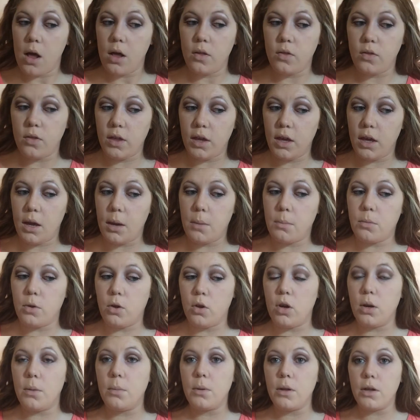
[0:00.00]
the
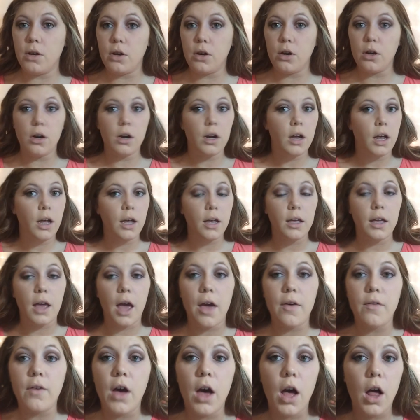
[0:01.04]
Beauty Blender
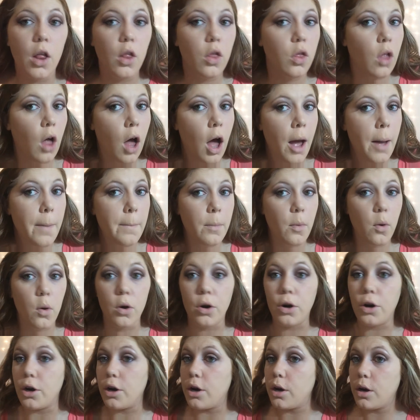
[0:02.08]
gave it a lot
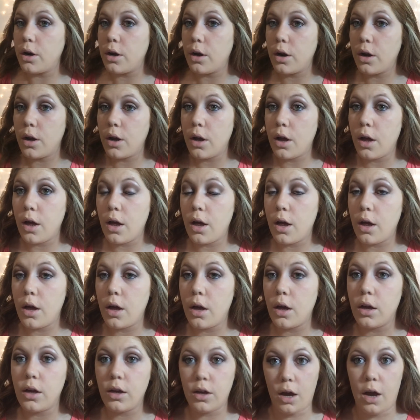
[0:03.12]
more
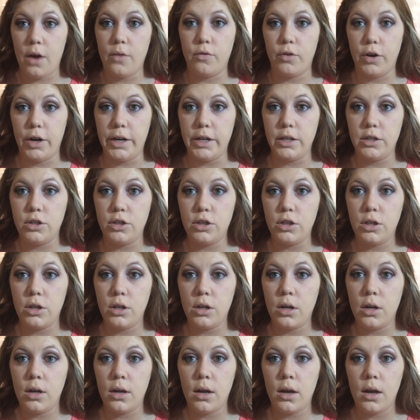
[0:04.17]
coverage.
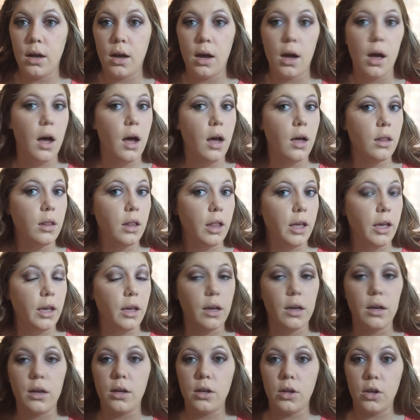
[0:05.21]

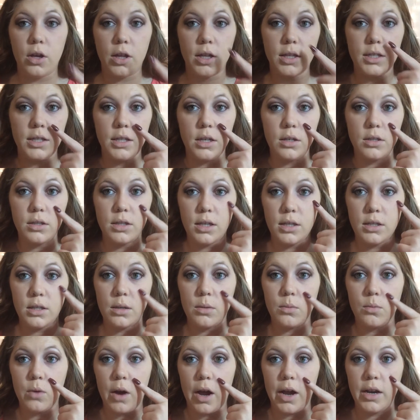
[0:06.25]
Like, you can still see
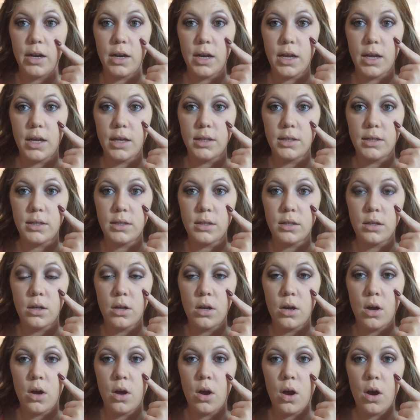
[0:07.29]
some redness
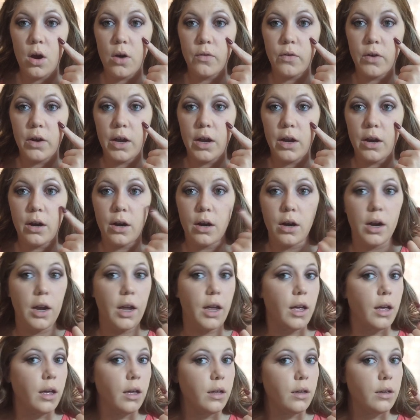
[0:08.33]
over here,
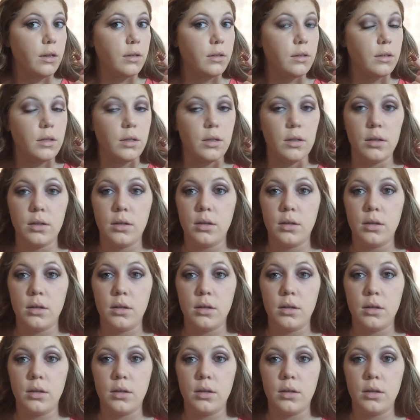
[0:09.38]
and